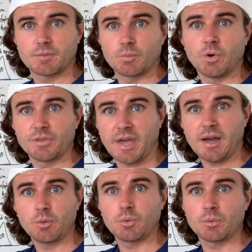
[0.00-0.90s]
what the
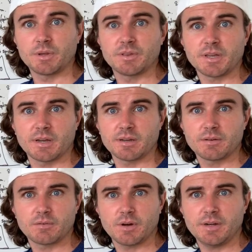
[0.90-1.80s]
hell were we thinking,
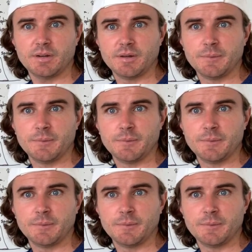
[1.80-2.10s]
right?